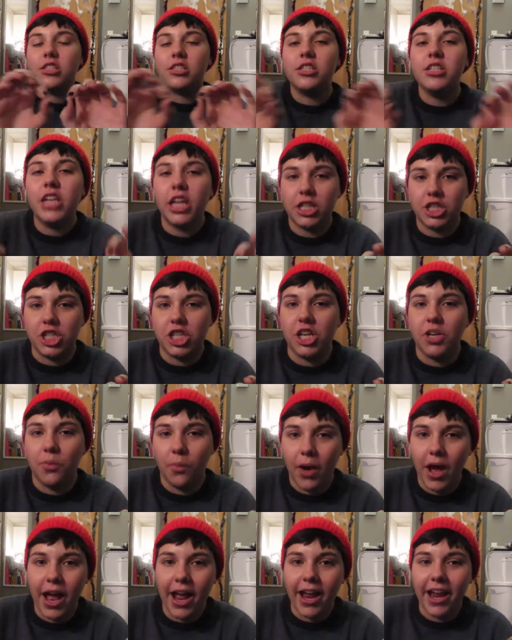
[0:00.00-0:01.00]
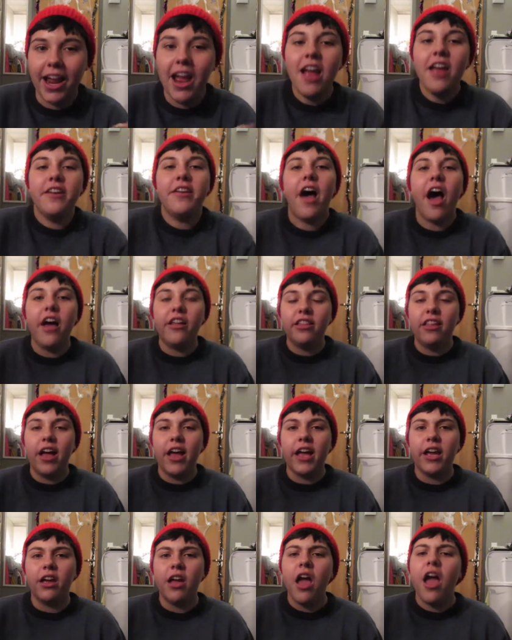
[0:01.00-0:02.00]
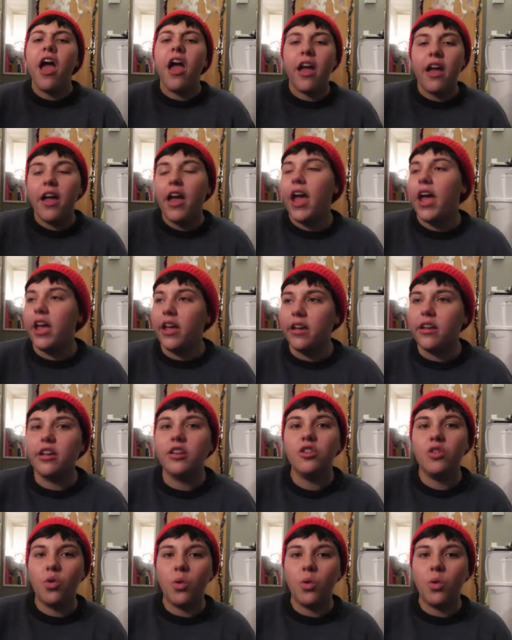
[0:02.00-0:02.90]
Like the snitchy, not like, hey, can you